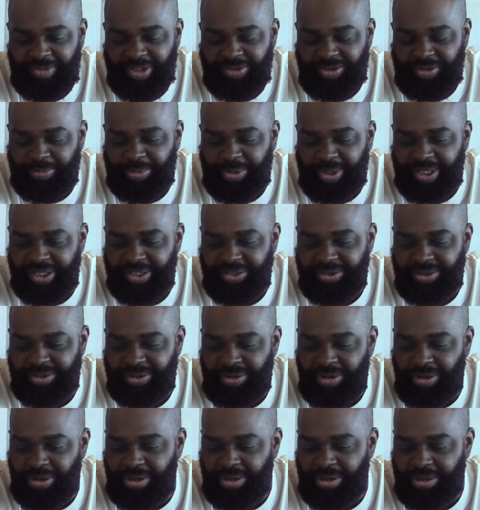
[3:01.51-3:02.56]
There's
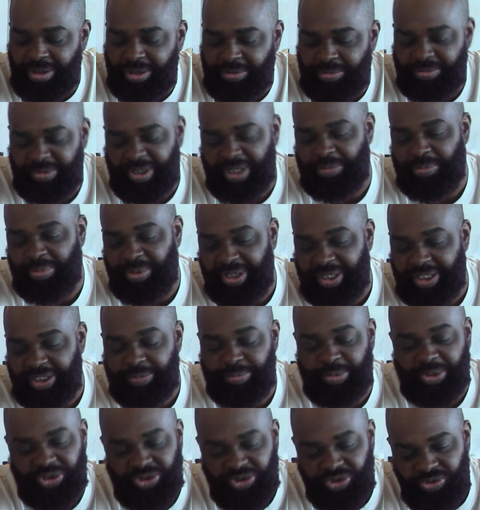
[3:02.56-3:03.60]

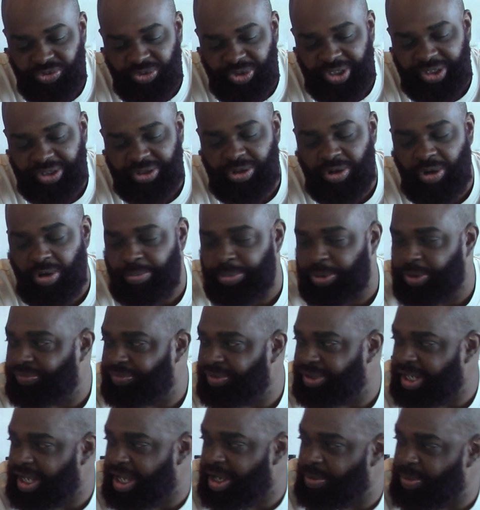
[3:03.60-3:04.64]
a street called
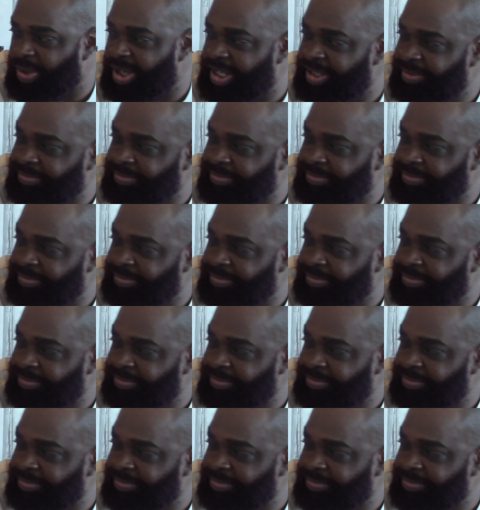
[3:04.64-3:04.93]
Buford Highway.